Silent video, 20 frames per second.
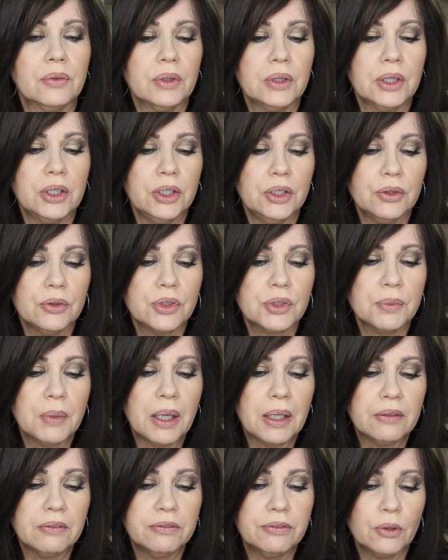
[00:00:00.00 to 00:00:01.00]
really use
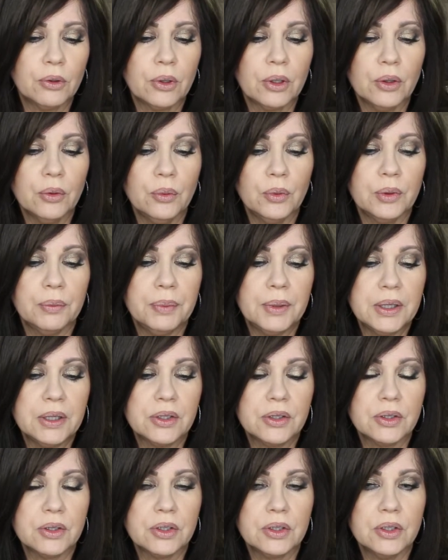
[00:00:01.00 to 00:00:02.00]
mine for, would be
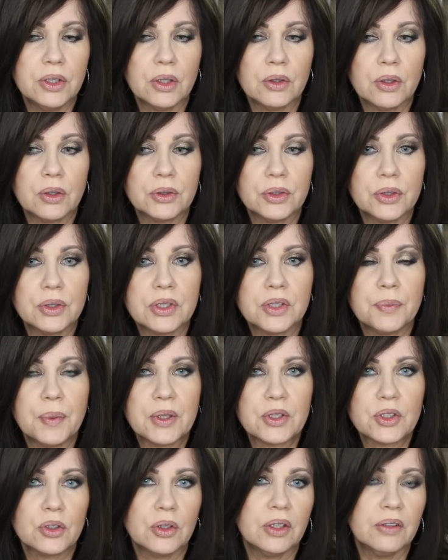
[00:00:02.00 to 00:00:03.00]
to, you know, go to a
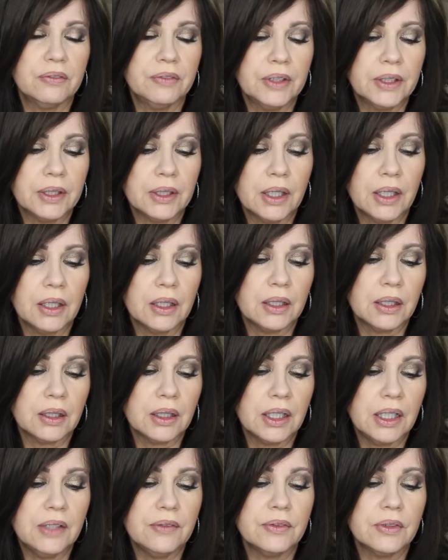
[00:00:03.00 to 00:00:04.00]
special event.
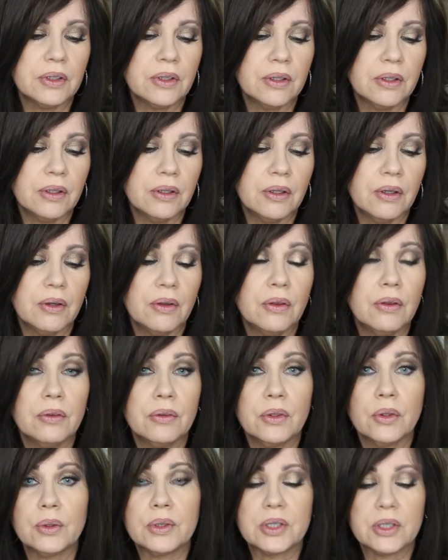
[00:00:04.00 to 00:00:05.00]
And even
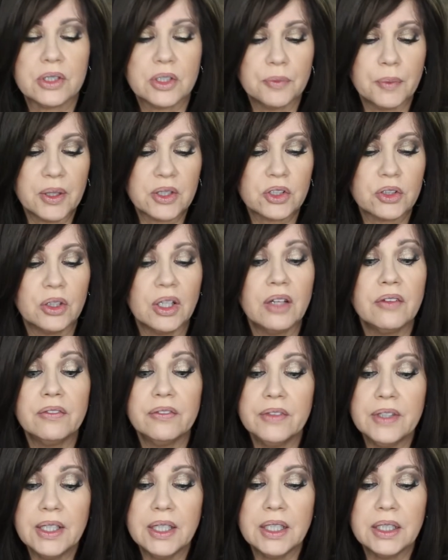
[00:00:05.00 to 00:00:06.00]
going to a special
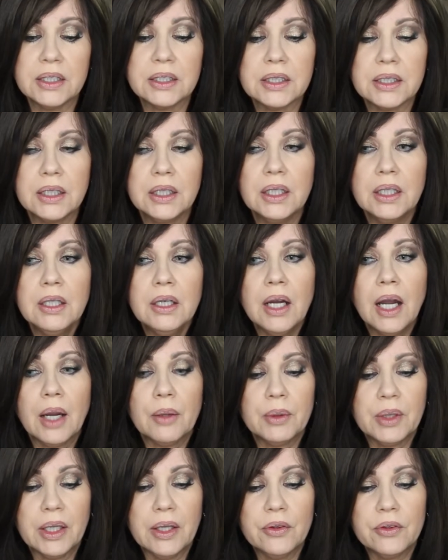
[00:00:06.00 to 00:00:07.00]
event, I
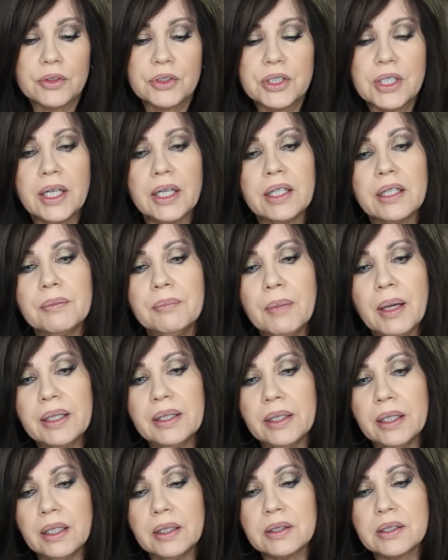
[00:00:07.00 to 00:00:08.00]
would either take
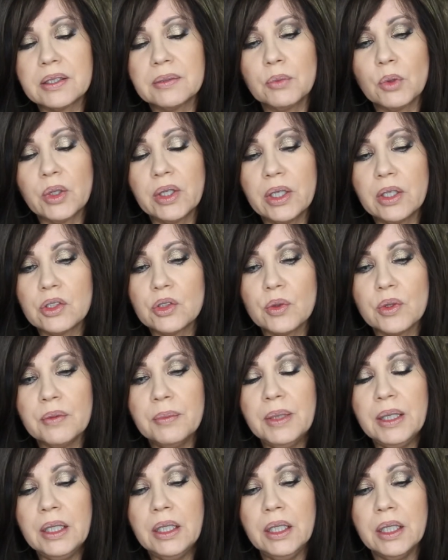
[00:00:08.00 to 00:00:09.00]
some more nails with
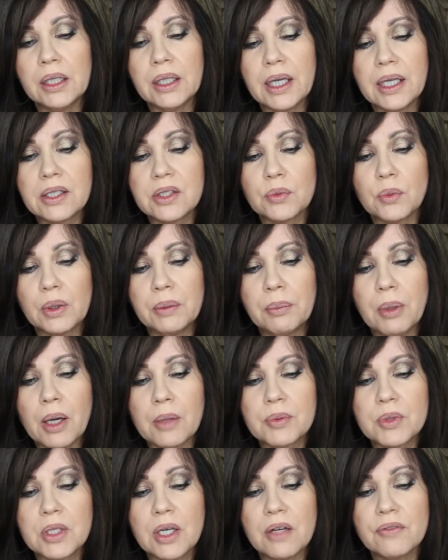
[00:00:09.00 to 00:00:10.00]
me in case one
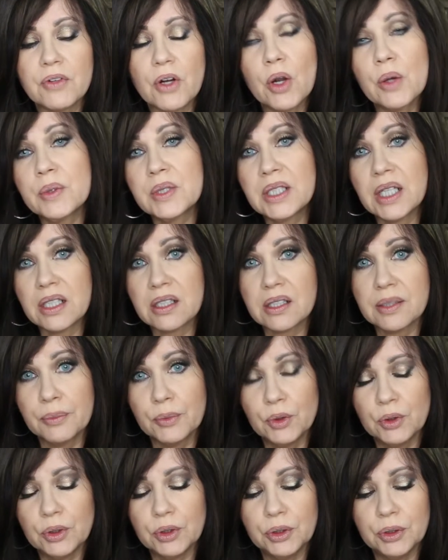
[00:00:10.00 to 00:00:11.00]
pops off, or I would take some
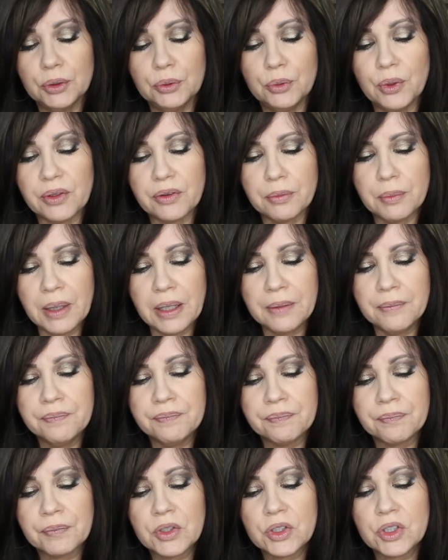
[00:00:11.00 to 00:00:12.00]
glue with me
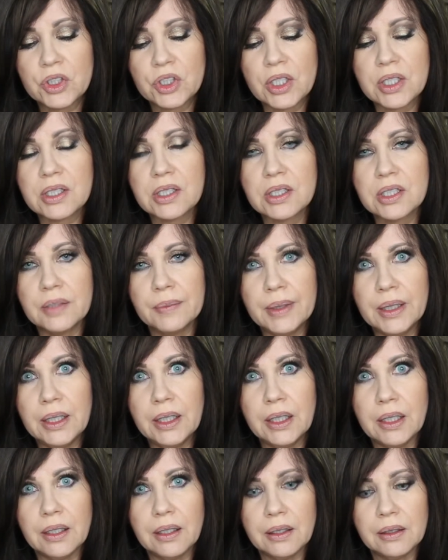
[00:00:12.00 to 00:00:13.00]
just to
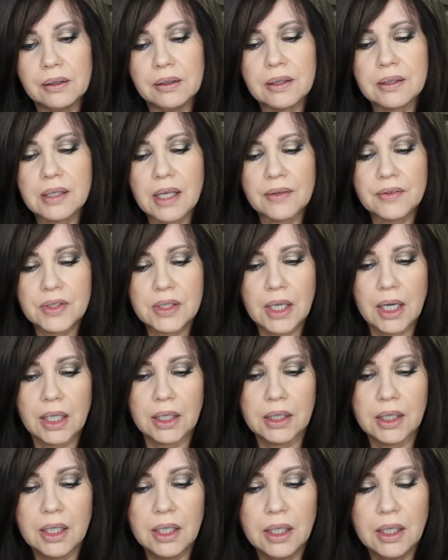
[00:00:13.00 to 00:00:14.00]
be on the safe
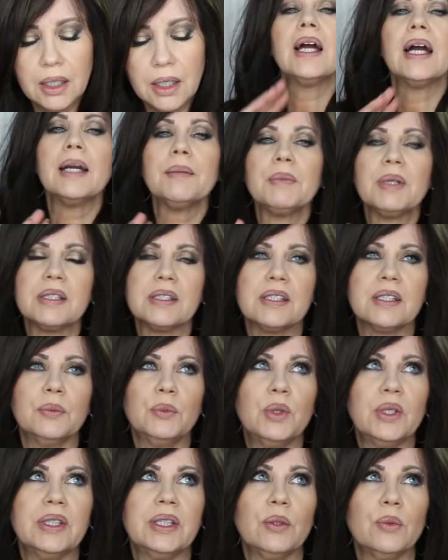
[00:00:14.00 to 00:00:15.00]
side. I'm not
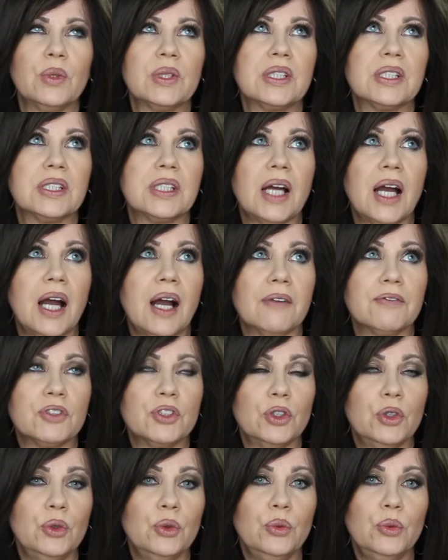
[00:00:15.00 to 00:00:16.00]
someone that wants to have
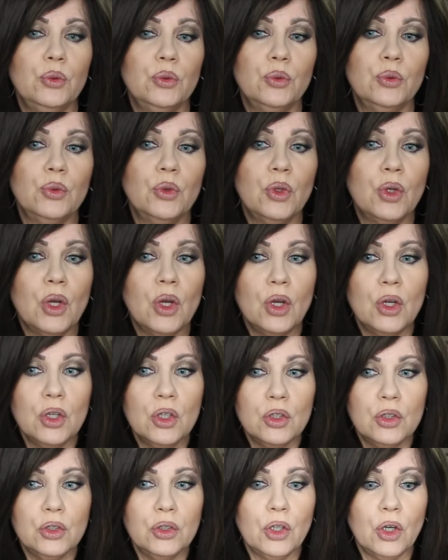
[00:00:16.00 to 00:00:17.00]
to,
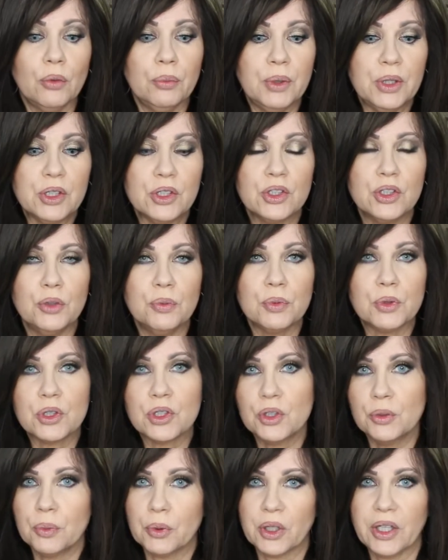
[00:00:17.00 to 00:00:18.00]
you know, be super,
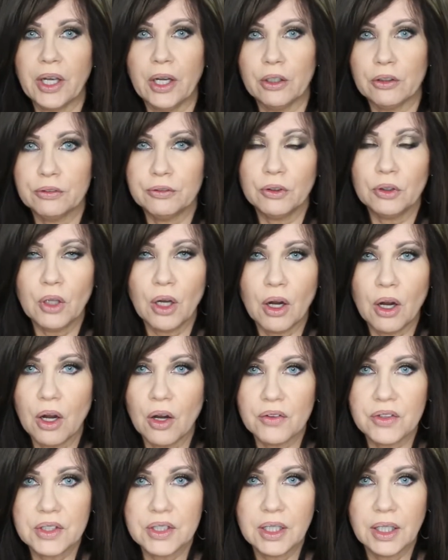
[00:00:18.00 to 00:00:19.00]
super careful
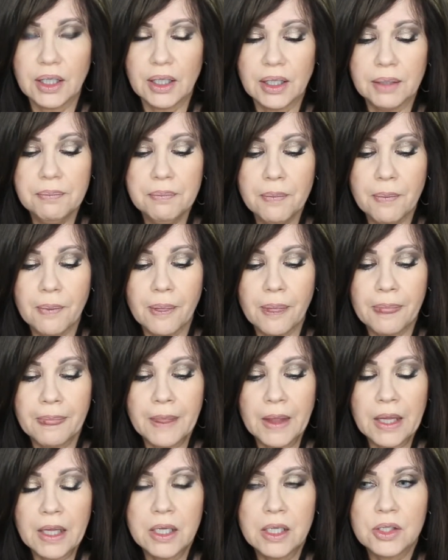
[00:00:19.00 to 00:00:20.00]
all the time,
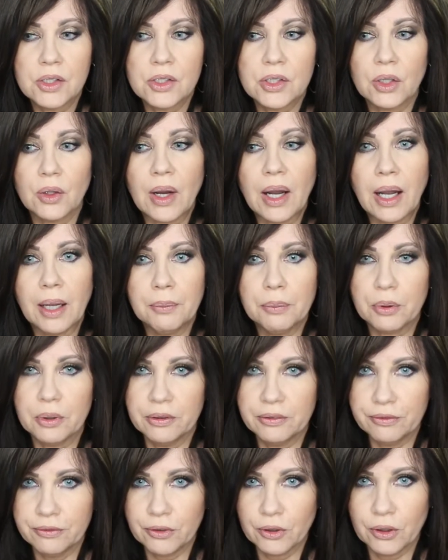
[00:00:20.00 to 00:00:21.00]
so I
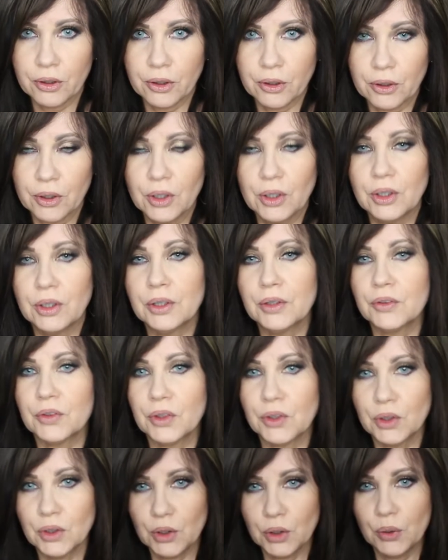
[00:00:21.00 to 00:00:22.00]
prefer
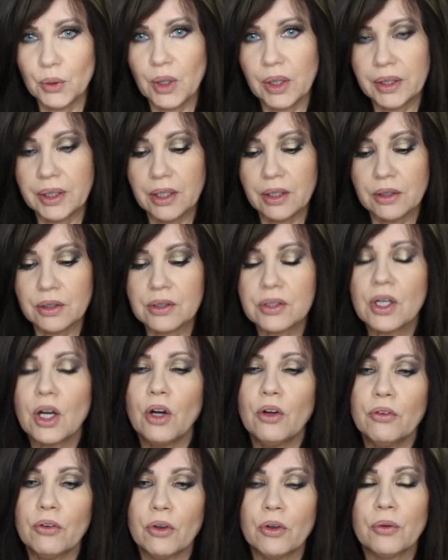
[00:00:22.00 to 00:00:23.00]
the glue on nails
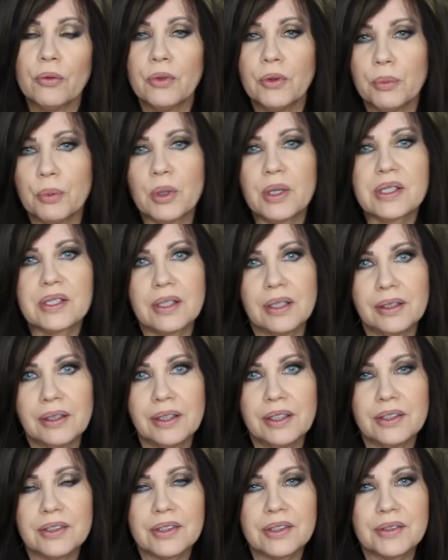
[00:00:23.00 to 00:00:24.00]
over the press on
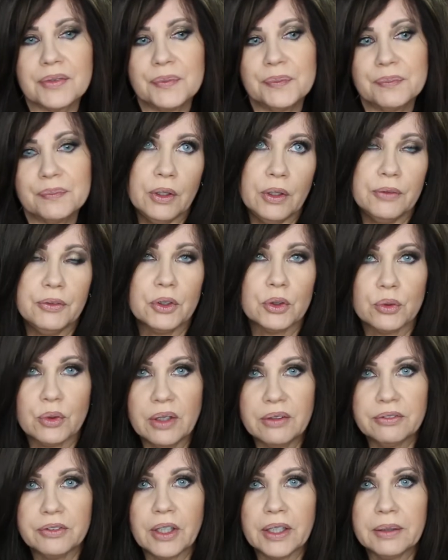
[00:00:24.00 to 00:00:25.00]
nails. If you're
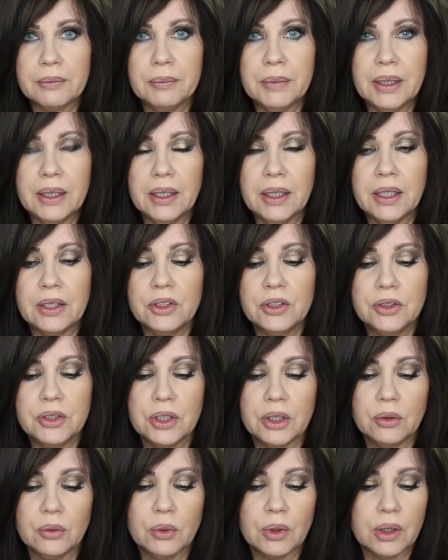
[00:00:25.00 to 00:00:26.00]
rough like me and you
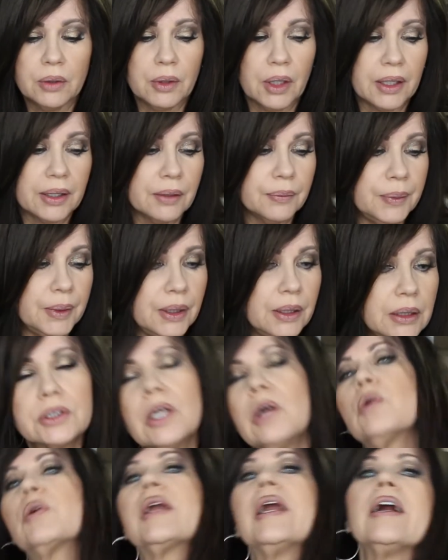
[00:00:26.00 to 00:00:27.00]
don't want to like be
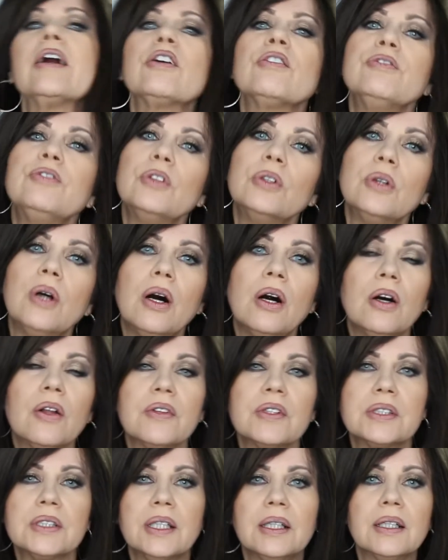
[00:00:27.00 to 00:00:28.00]
so careful all
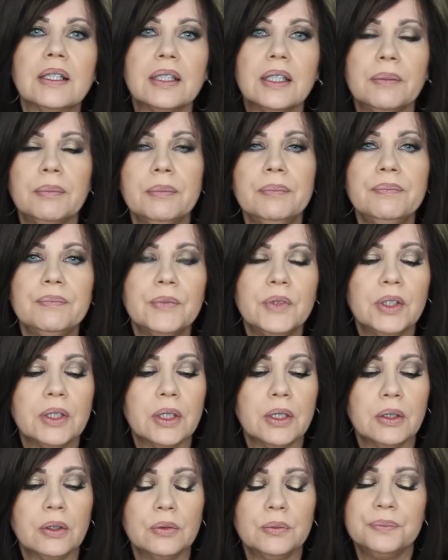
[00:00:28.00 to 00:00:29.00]
the time, you
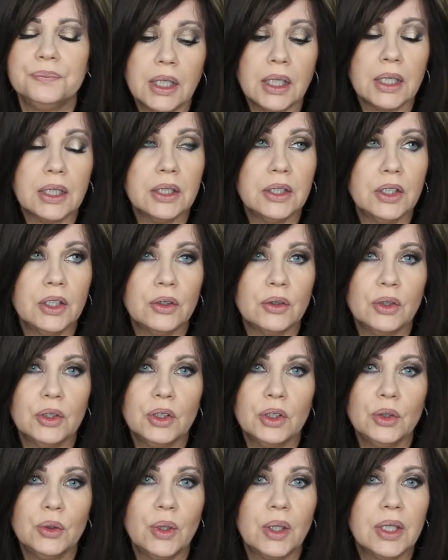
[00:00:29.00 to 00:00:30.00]
know, I don't know,
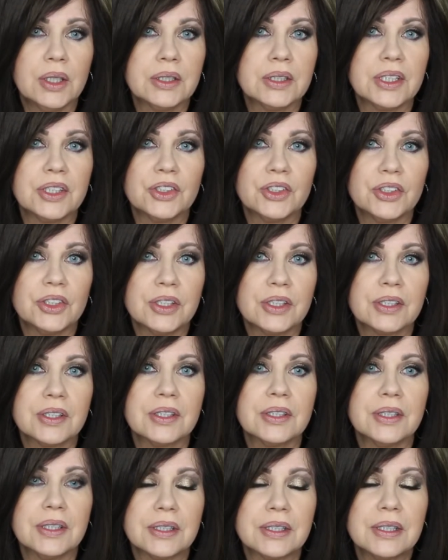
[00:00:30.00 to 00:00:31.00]
glue ons is
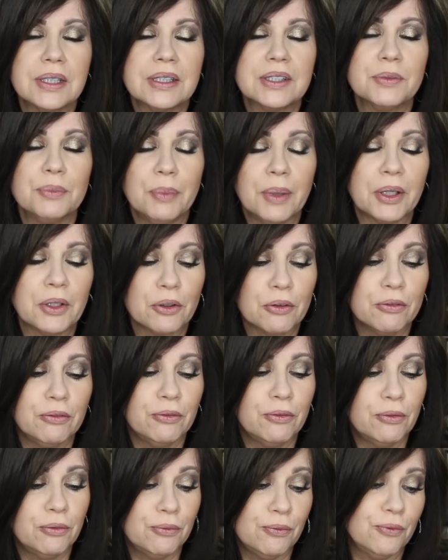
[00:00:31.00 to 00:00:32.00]
just, it's better
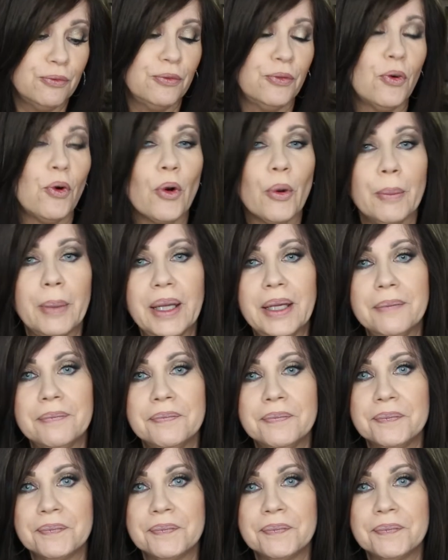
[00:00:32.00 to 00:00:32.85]
for me.